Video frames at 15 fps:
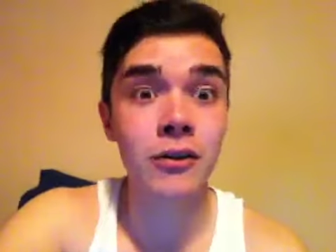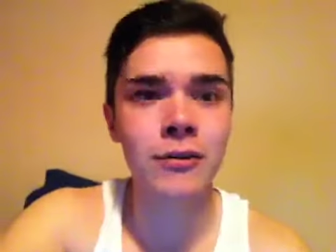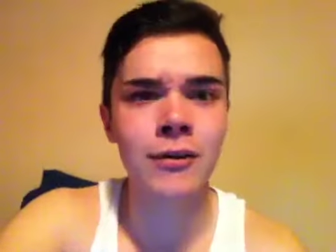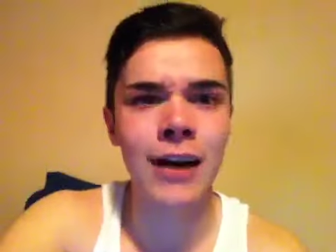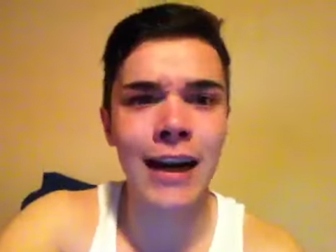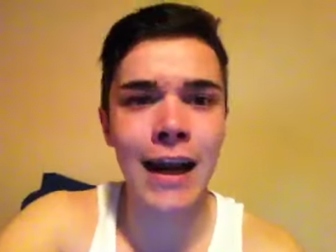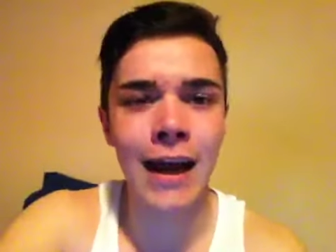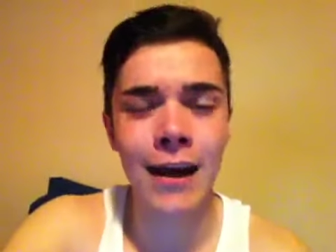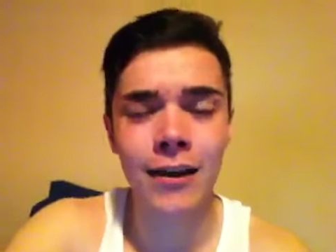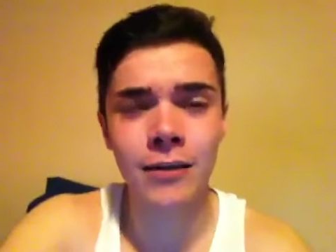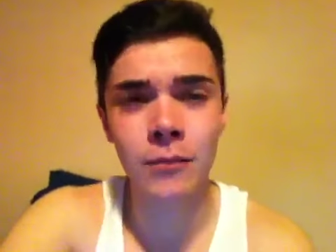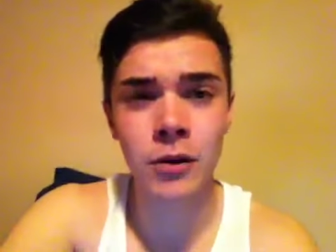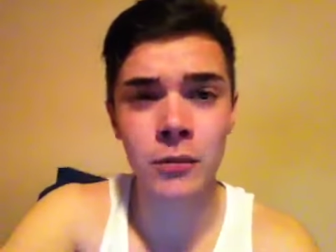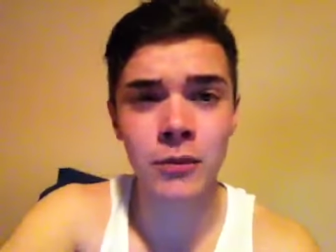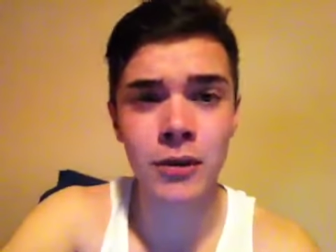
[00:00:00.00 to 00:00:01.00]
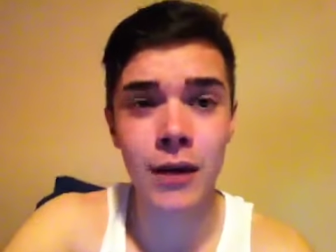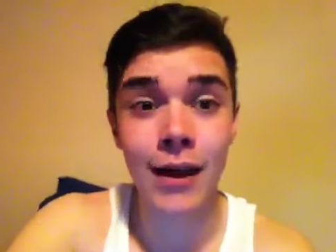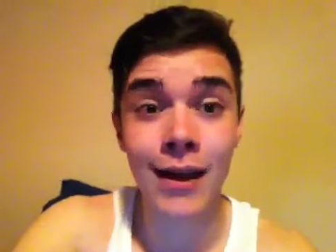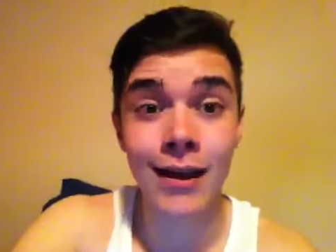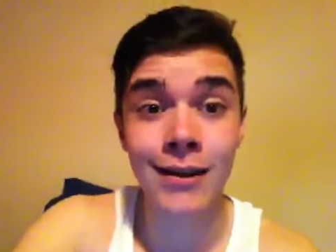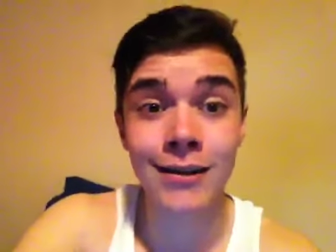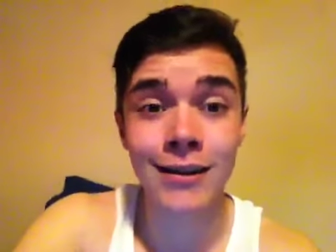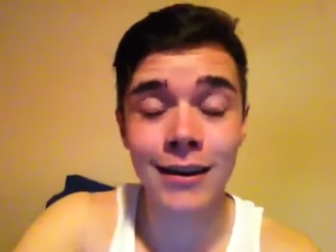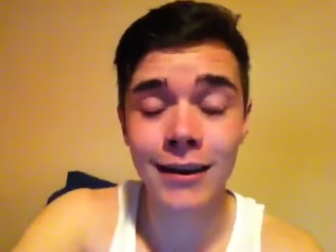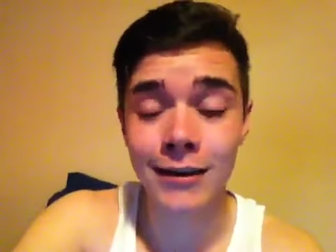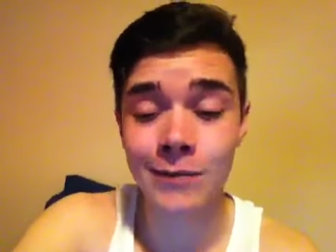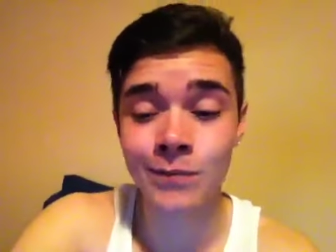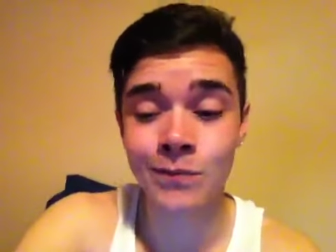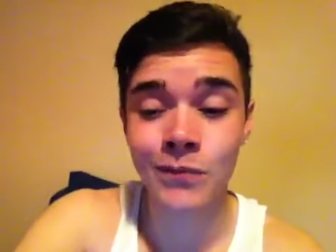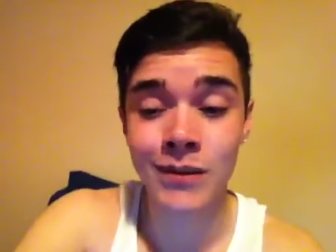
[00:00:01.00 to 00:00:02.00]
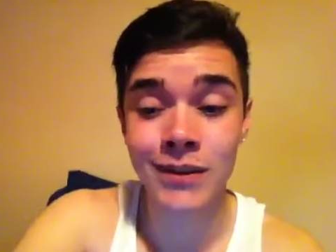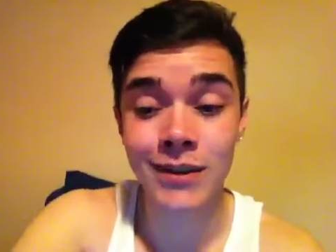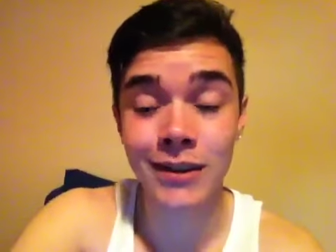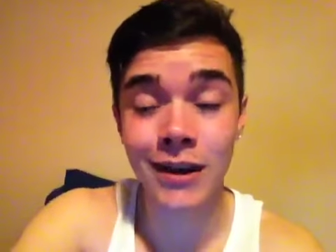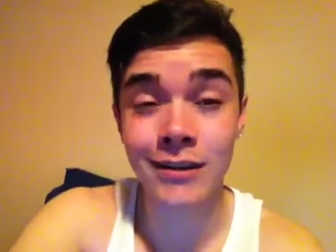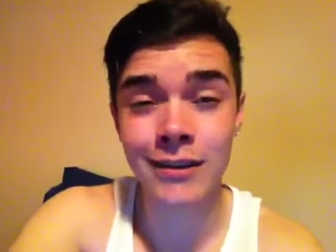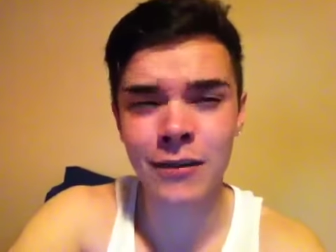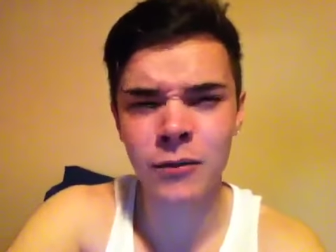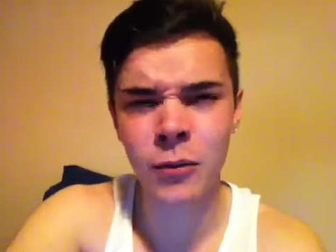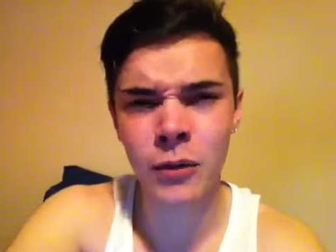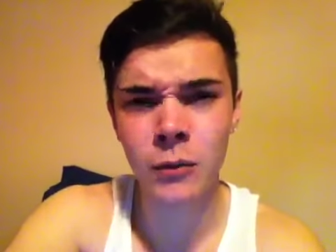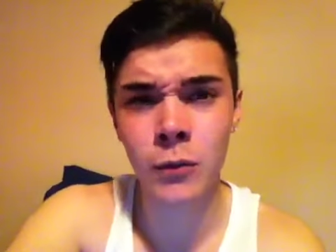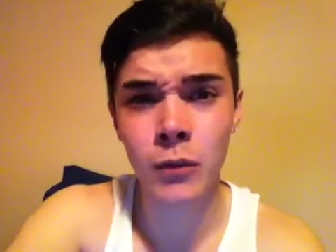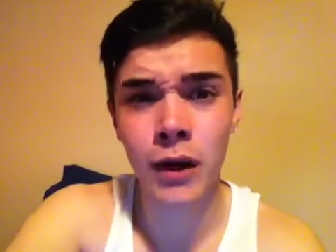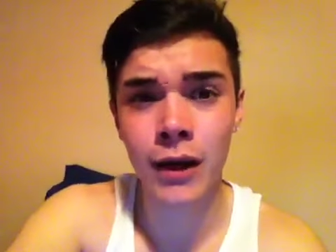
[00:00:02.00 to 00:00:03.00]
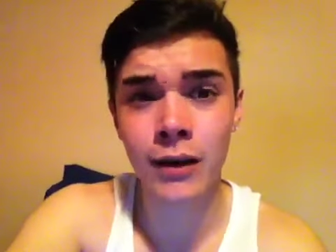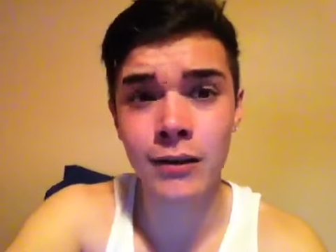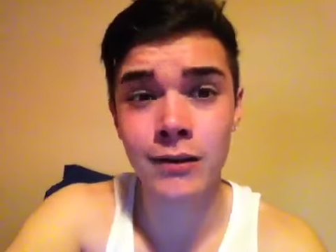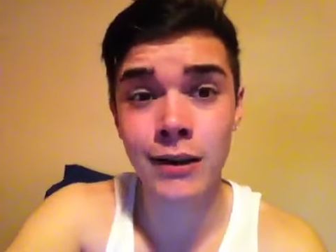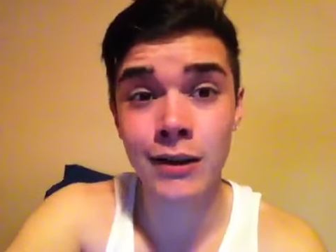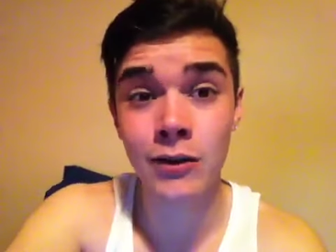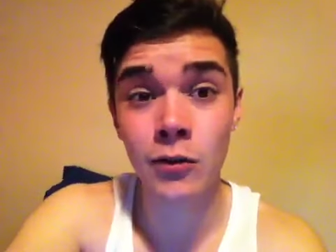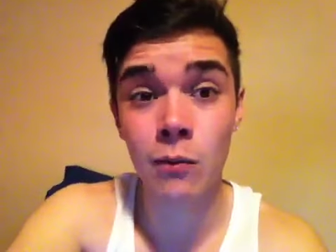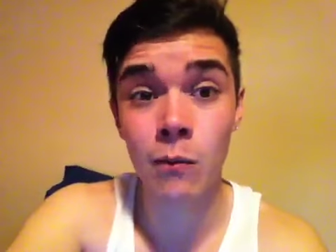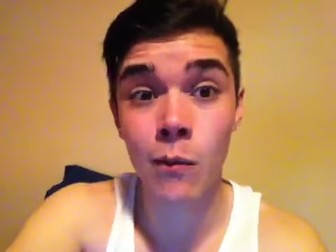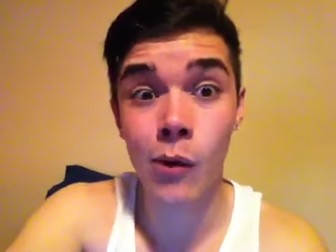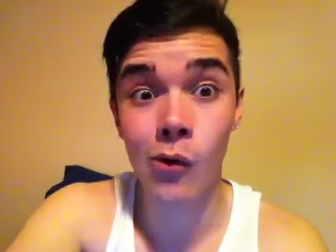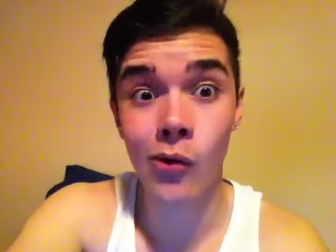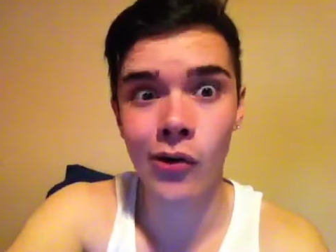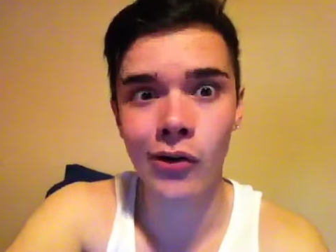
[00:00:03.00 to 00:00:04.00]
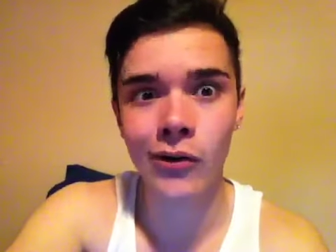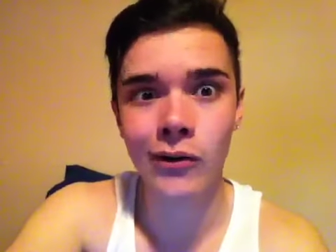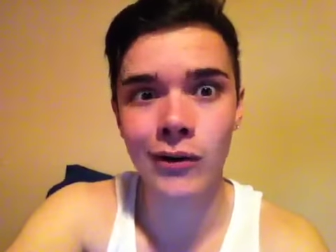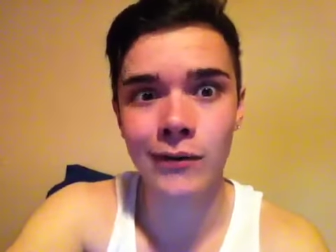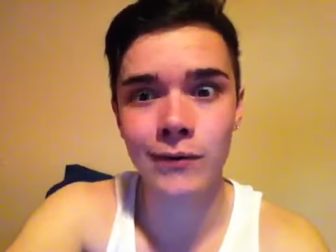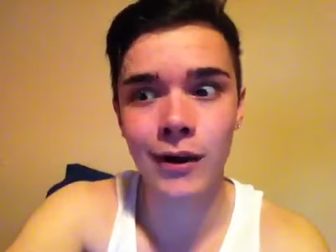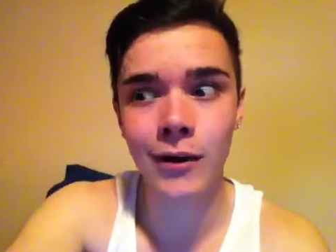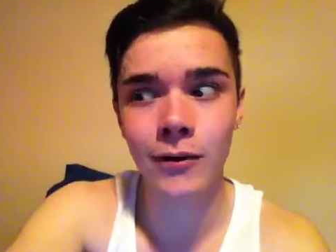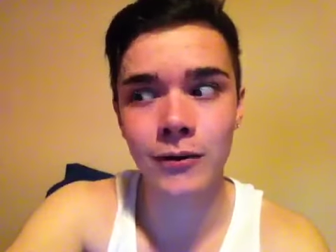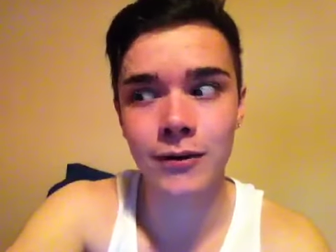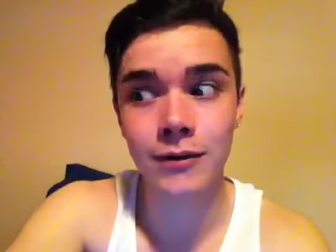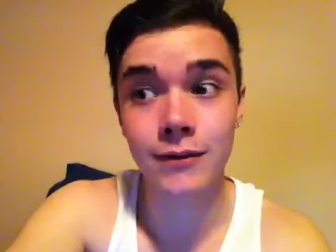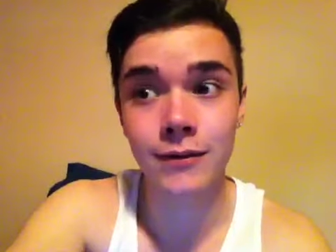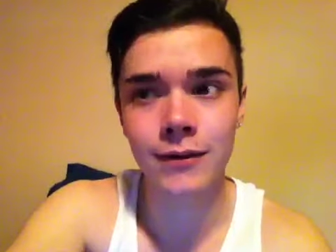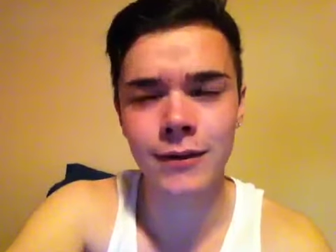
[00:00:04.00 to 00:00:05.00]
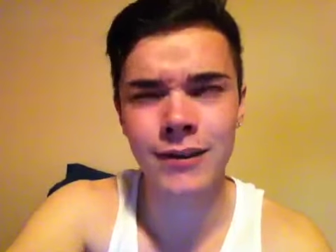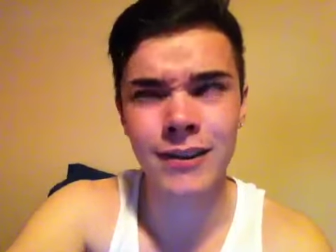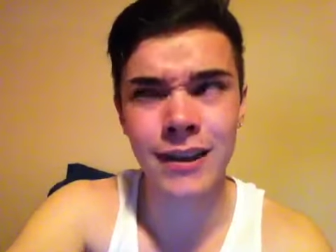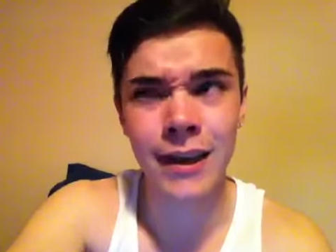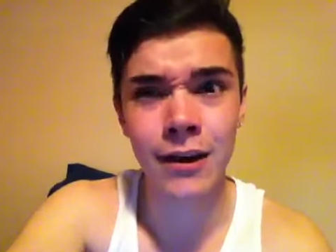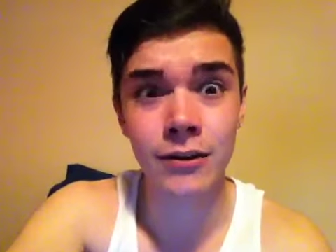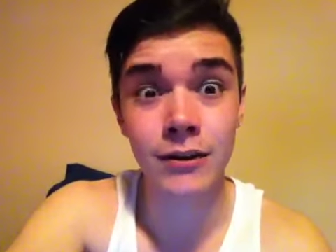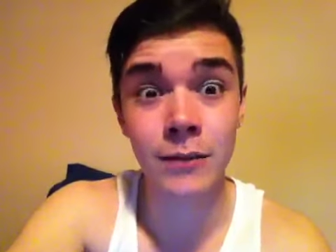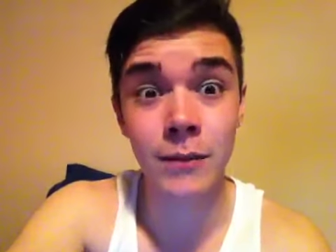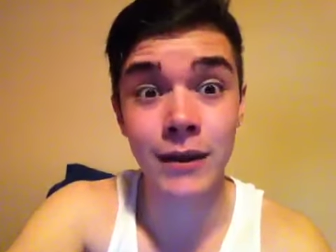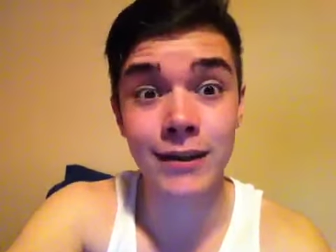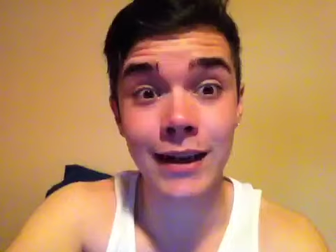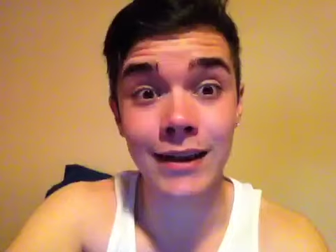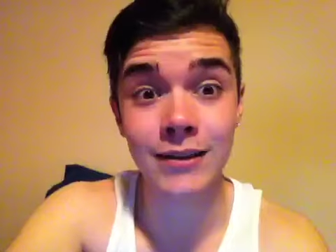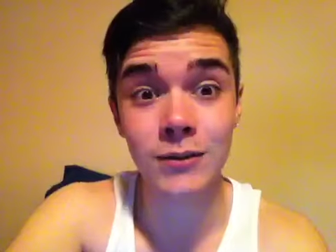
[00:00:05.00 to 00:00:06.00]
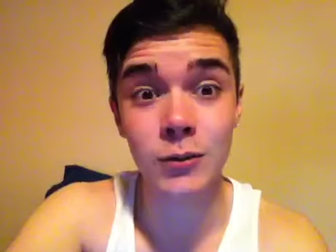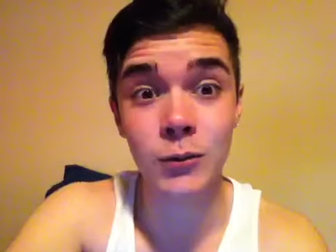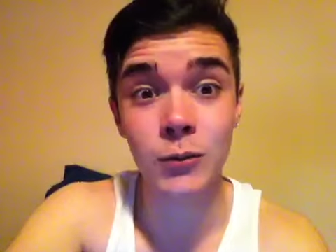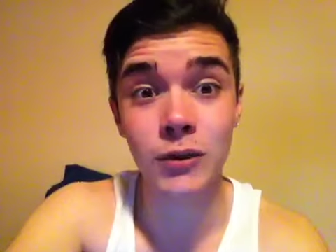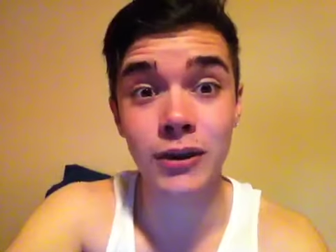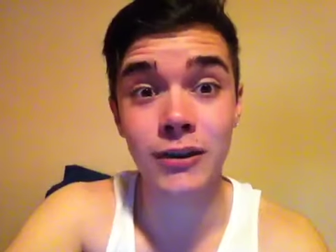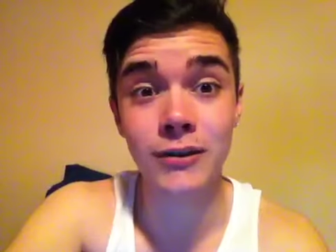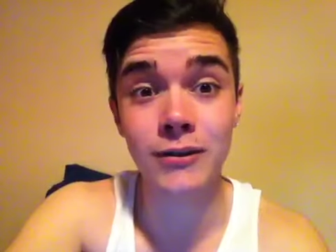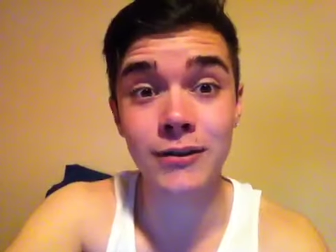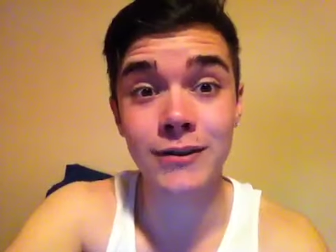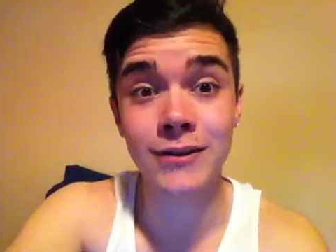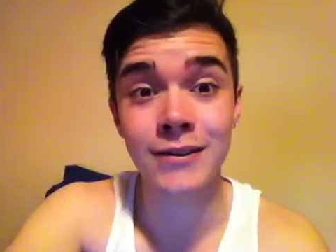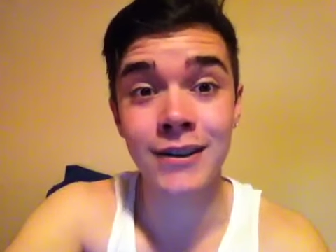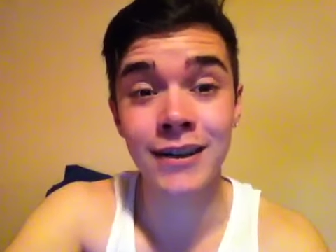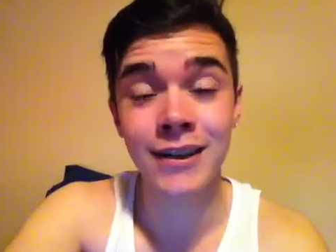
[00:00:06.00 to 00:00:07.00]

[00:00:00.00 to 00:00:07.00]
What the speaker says: It's on an ad at the moment. And yeah, so you guys have a wonderful day. See you tomorrow. I'll see how my day at school goes.